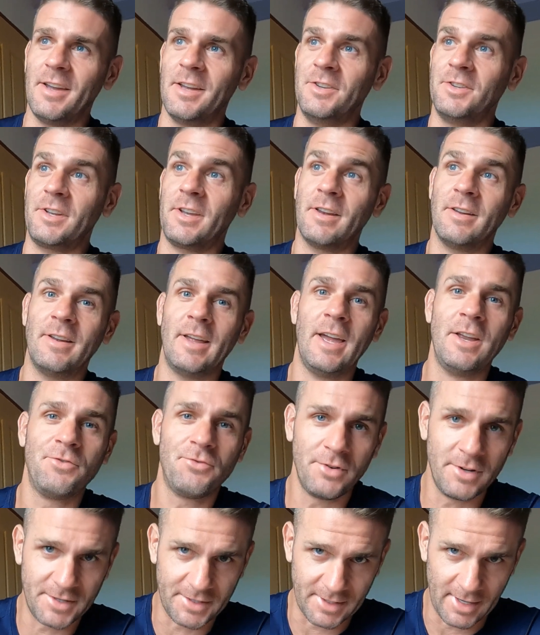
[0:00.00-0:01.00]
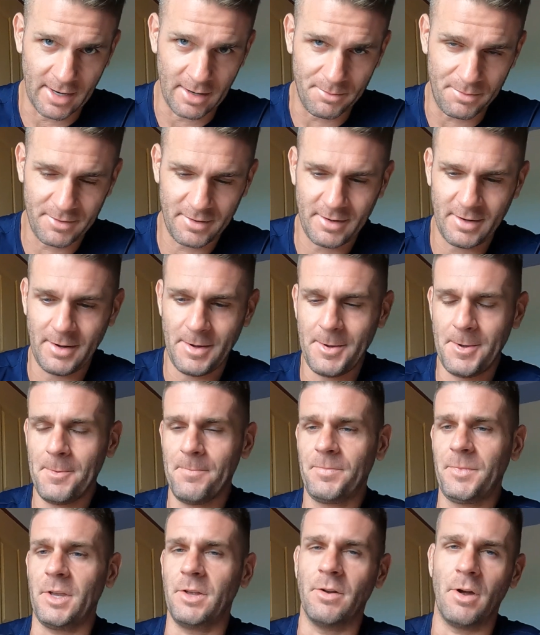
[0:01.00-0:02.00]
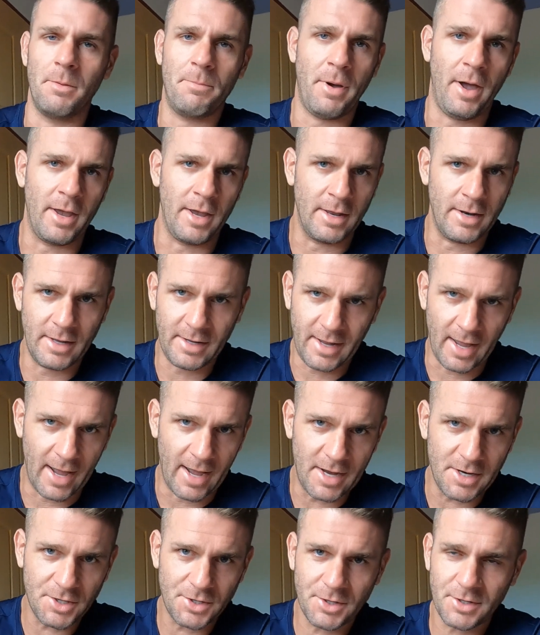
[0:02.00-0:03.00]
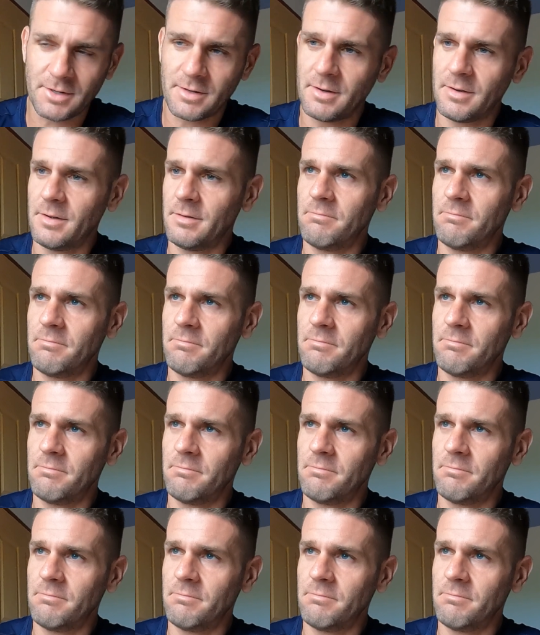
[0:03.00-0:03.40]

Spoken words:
and you get an entry stamp. You don't pay any cash.